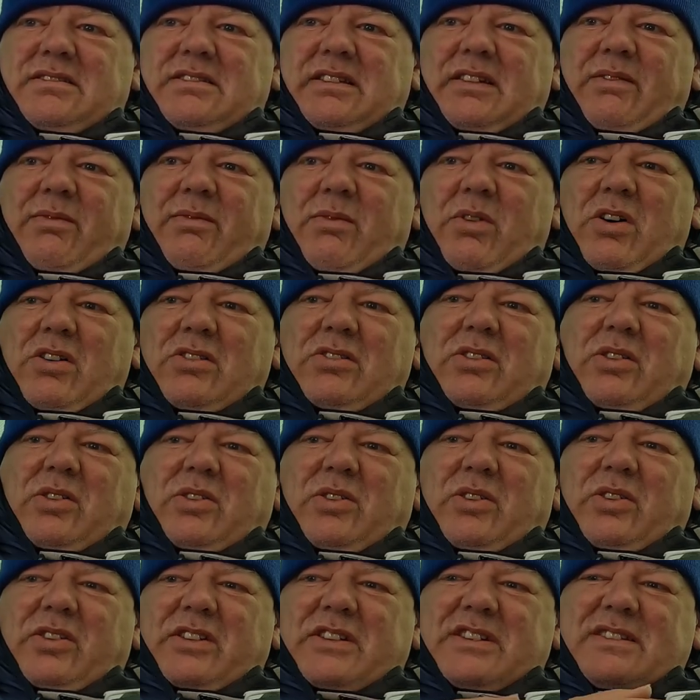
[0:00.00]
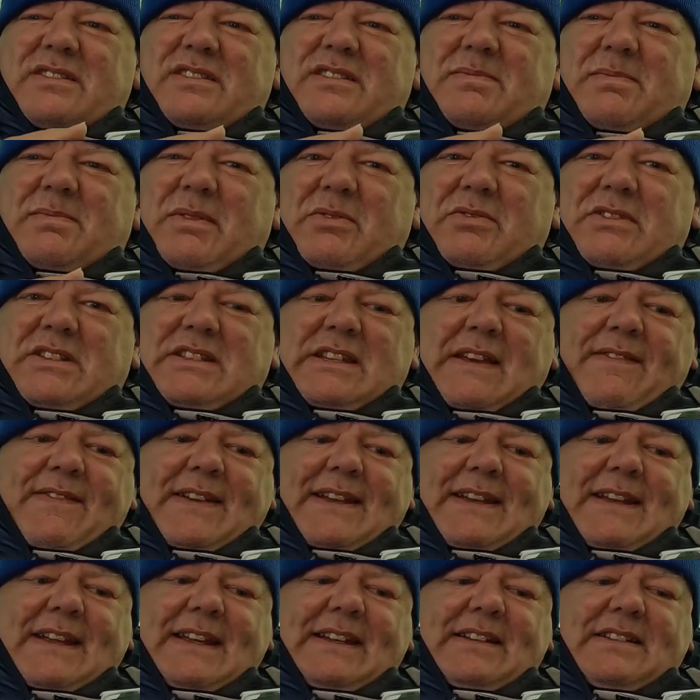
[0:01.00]
in one go, it's about
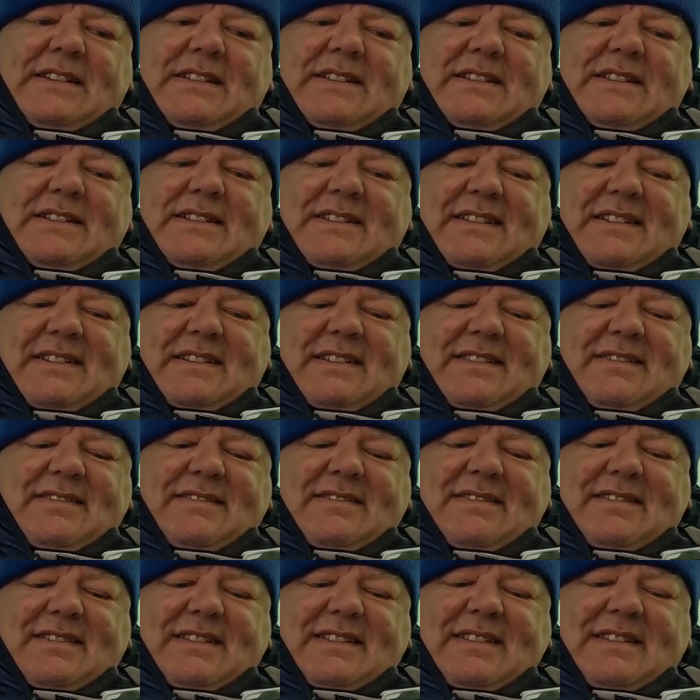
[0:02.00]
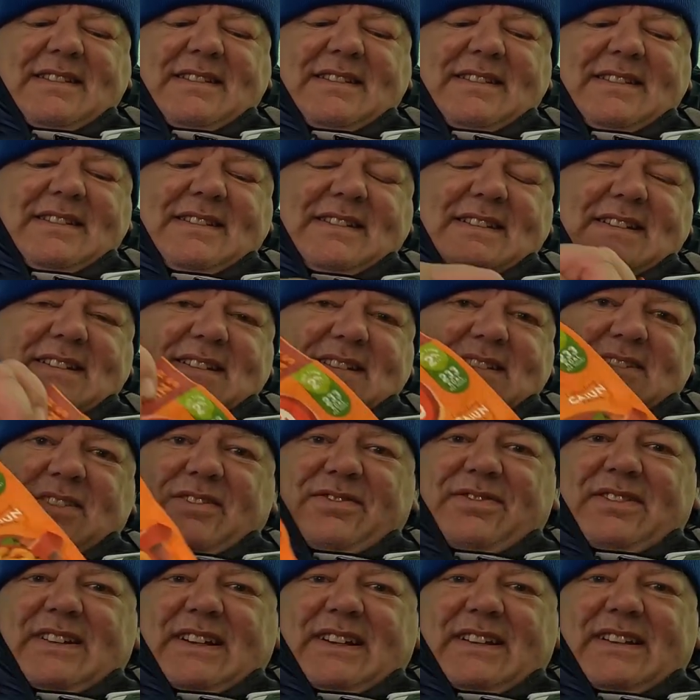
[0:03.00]
7 nights, and then
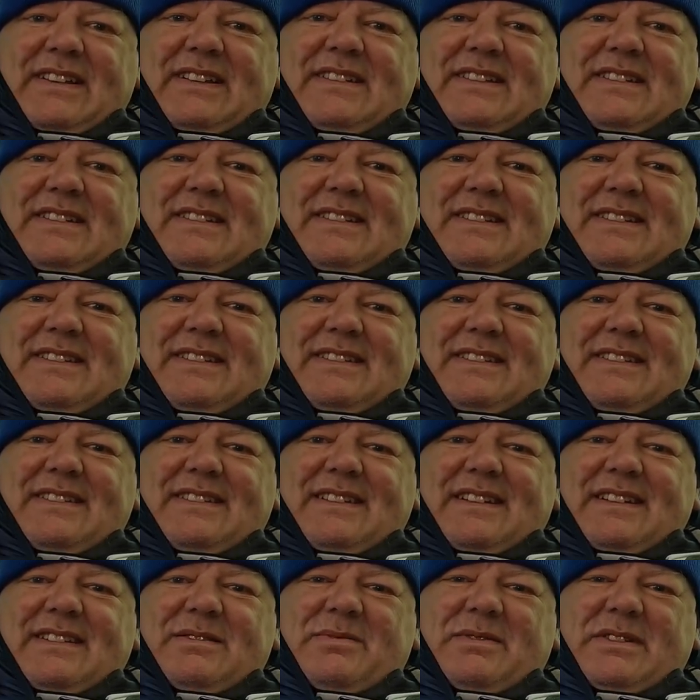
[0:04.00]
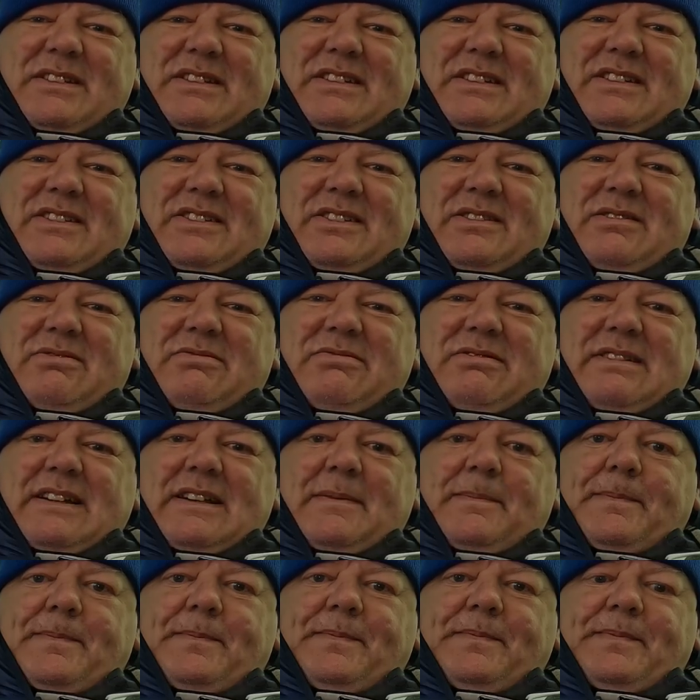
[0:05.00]
stuff like this. What else you do
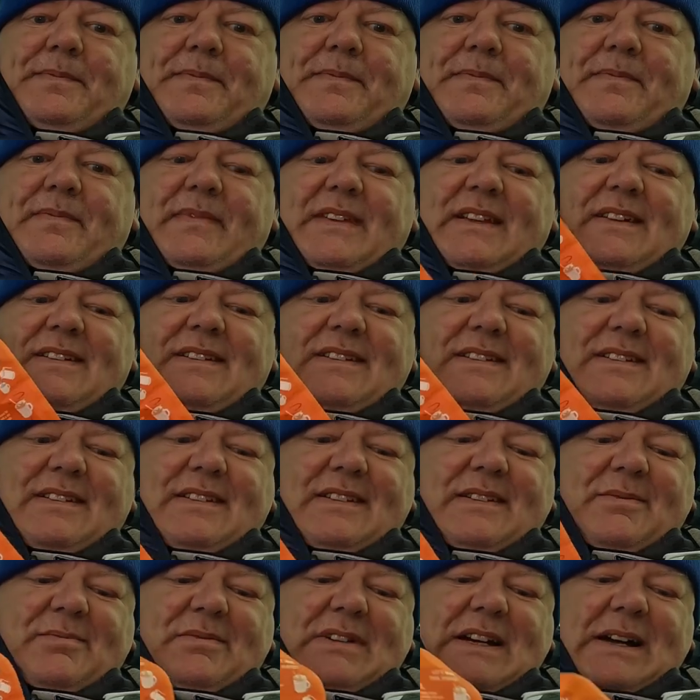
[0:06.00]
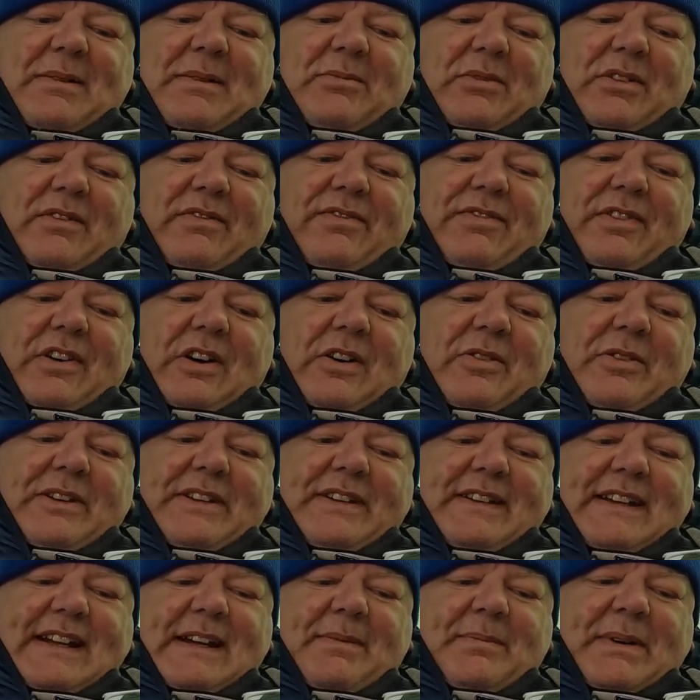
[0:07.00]
that? But I'm looking forward
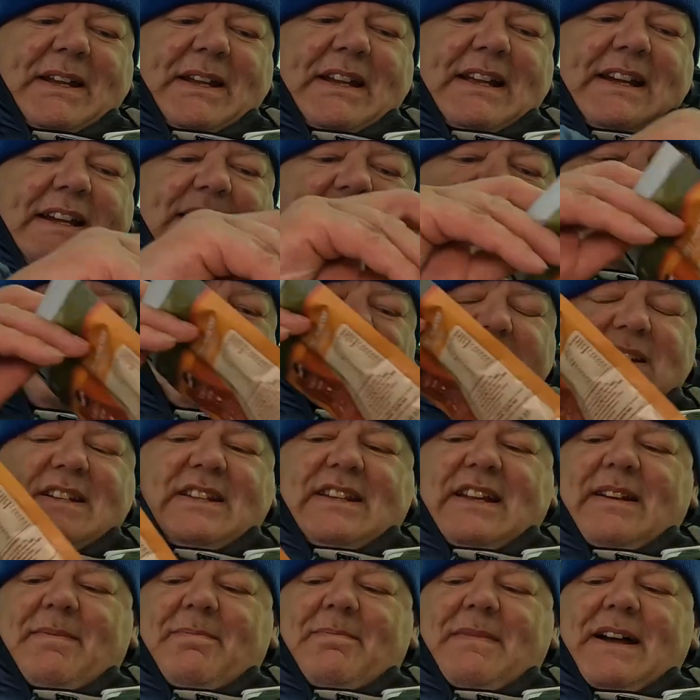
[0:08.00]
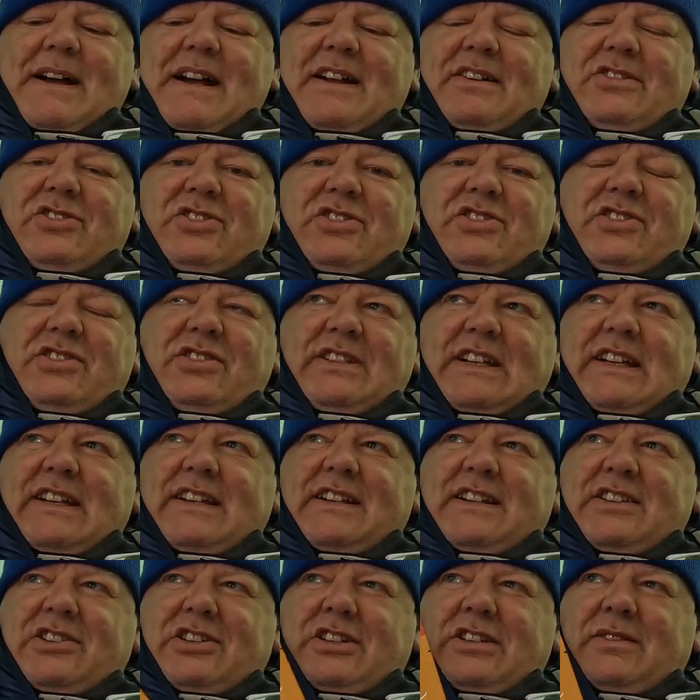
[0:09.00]
to it. I mean, was it that mash? I
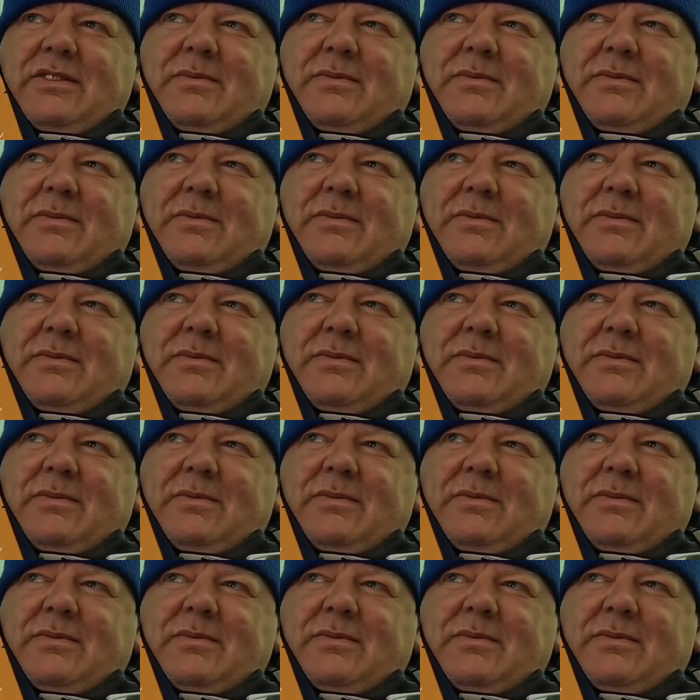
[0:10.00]
had